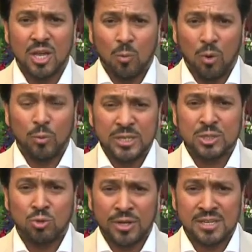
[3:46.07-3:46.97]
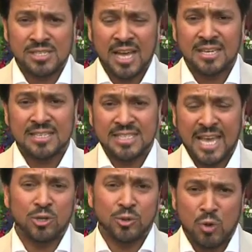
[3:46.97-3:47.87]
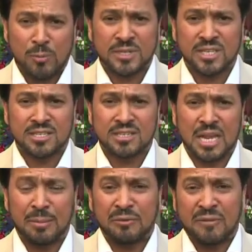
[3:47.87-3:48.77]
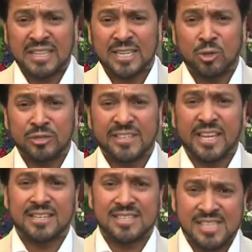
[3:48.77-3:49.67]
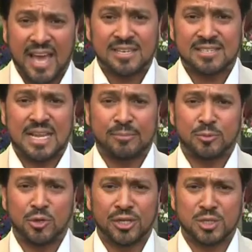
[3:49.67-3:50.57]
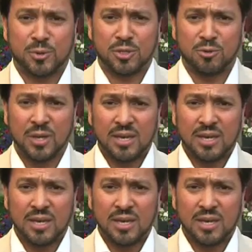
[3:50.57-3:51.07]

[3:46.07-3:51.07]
What we need to understand is they don't represent Islam. In fact, they don't even understand Islam, to be honest with you.